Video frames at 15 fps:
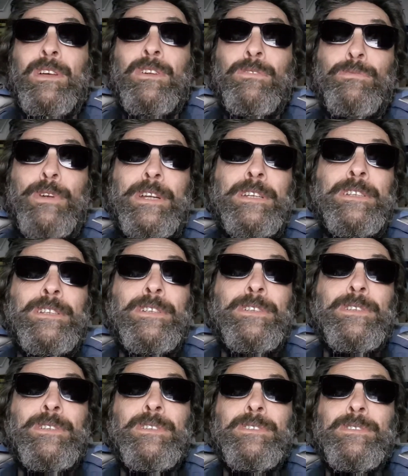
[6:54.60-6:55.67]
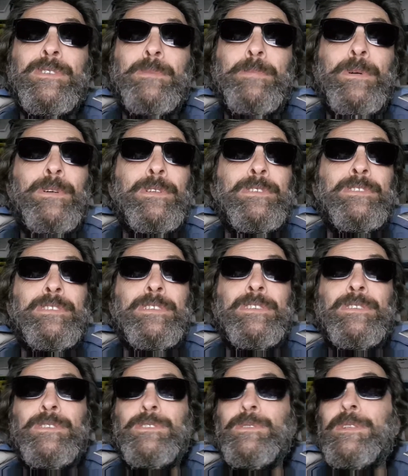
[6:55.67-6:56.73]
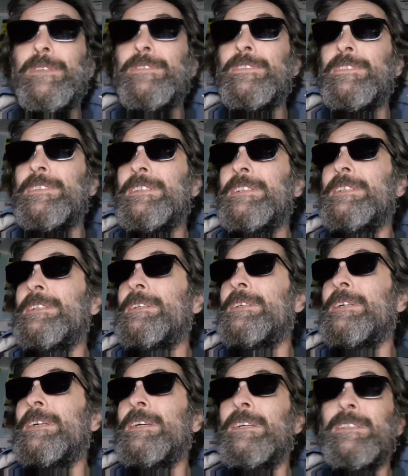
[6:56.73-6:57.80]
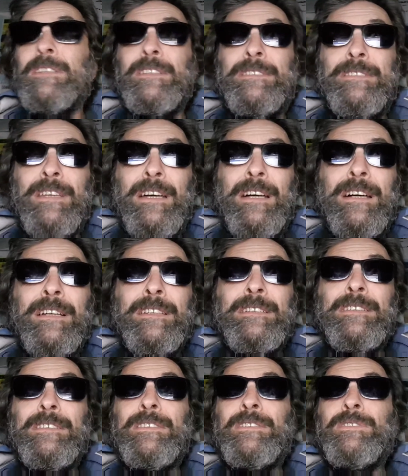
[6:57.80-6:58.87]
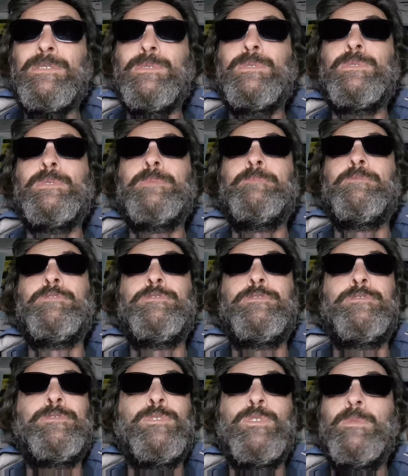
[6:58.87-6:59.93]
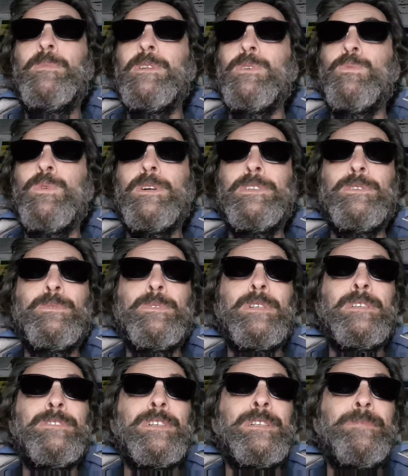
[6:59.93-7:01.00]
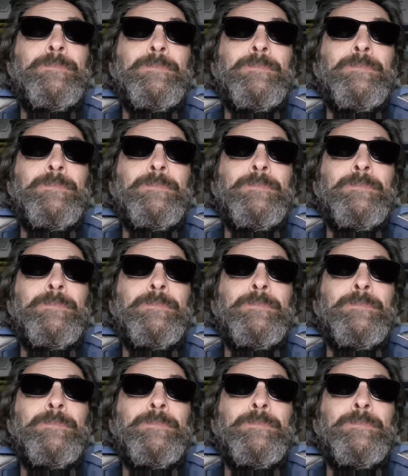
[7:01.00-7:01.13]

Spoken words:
ring girls for the boxing or UFC, the darts or Formula One or whatever,